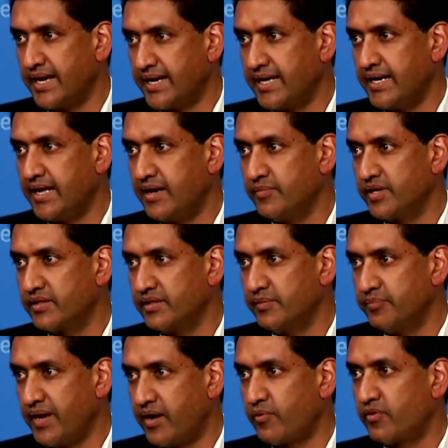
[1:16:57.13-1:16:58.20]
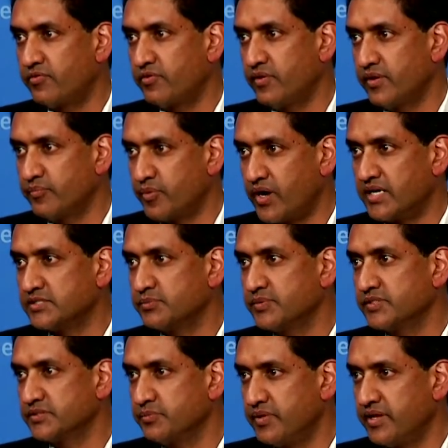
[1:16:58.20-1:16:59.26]
economically powerful and
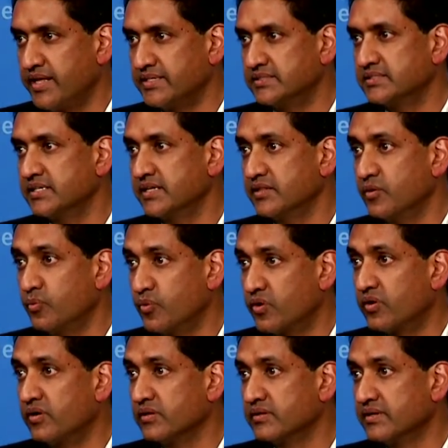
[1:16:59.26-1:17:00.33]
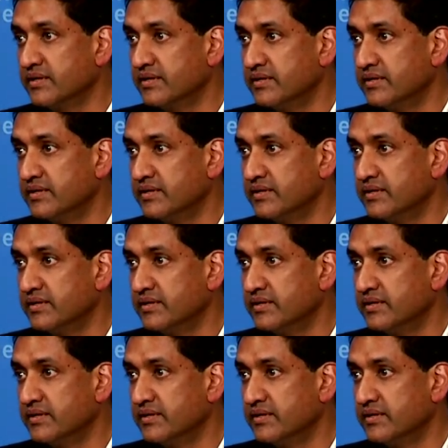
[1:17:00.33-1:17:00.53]
prosperous place in the world.